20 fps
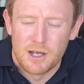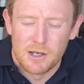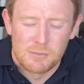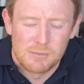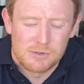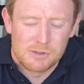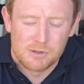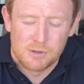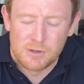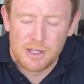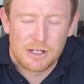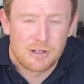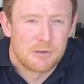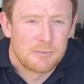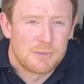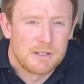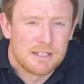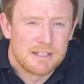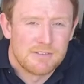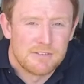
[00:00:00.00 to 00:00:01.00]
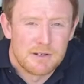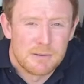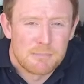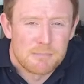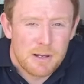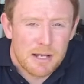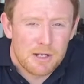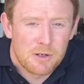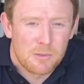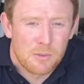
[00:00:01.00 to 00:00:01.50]
So that could be even a
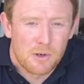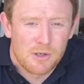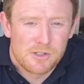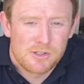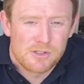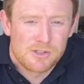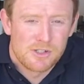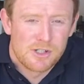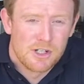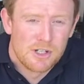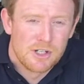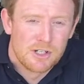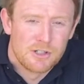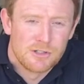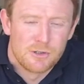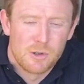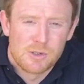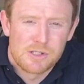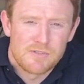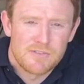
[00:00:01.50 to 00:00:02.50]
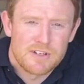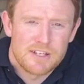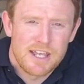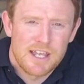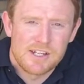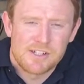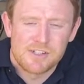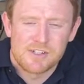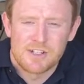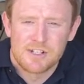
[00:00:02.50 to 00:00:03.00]
backwash
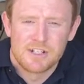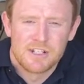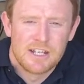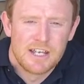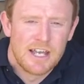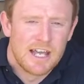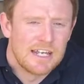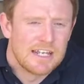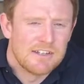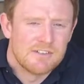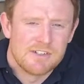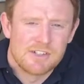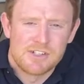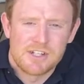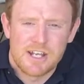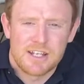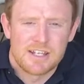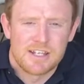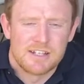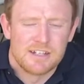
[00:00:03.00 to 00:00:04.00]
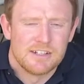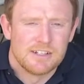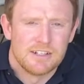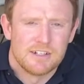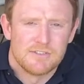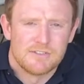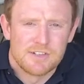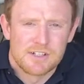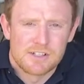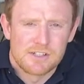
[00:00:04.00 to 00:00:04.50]
notification, and even checking your
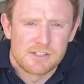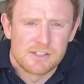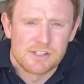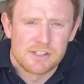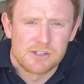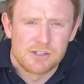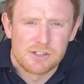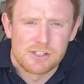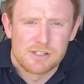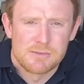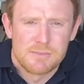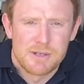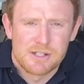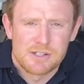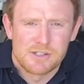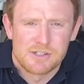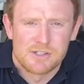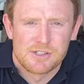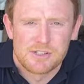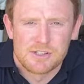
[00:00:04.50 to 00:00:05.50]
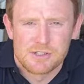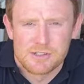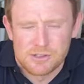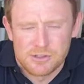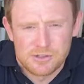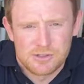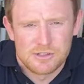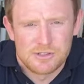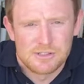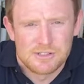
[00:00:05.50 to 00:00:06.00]
filters just to
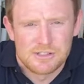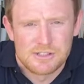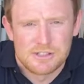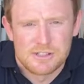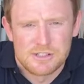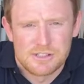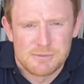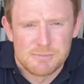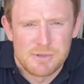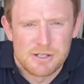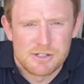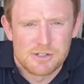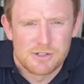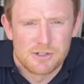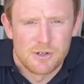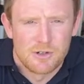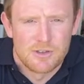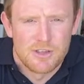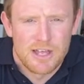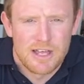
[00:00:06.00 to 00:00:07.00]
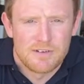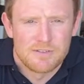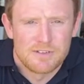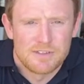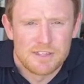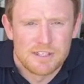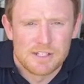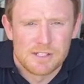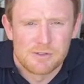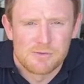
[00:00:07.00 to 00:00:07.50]
make sure that
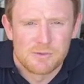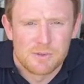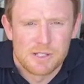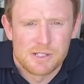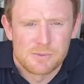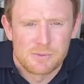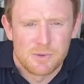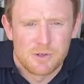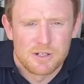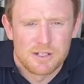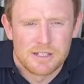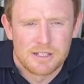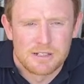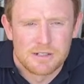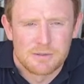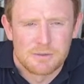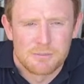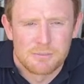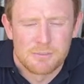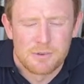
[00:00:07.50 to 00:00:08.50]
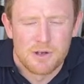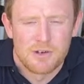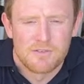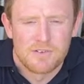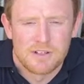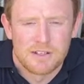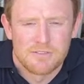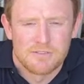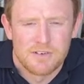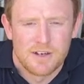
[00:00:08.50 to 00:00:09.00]
everything is working
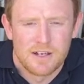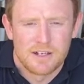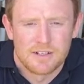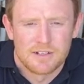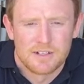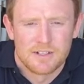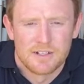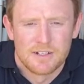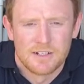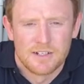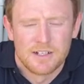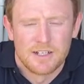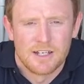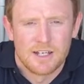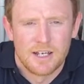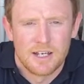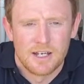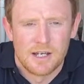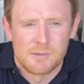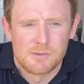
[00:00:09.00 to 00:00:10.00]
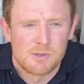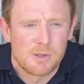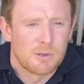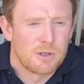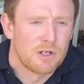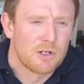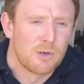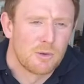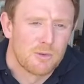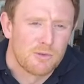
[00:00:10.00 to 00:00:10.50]
perfectly fine. So I'm going
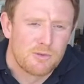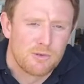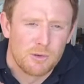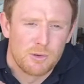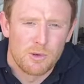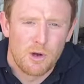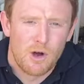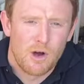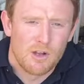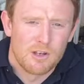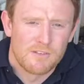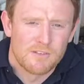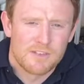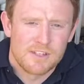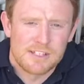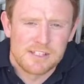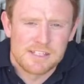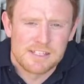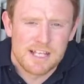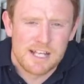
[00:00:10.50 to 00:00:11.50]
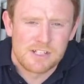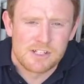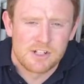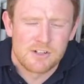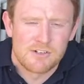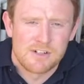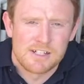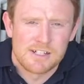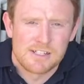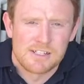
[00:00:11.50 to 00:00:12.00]
to go through all of these
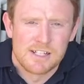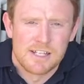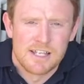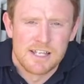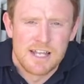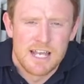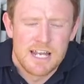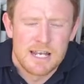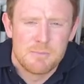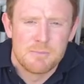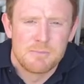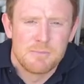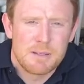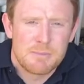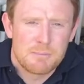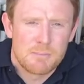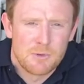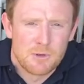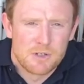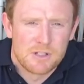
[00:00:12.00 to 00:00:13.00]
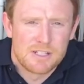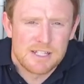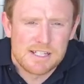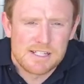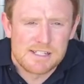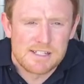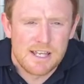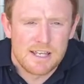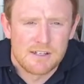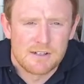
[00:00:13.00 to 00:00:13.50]
categories in a bit more
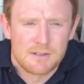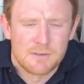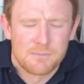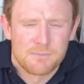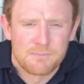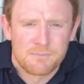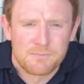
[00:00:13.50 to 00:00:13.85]
detail,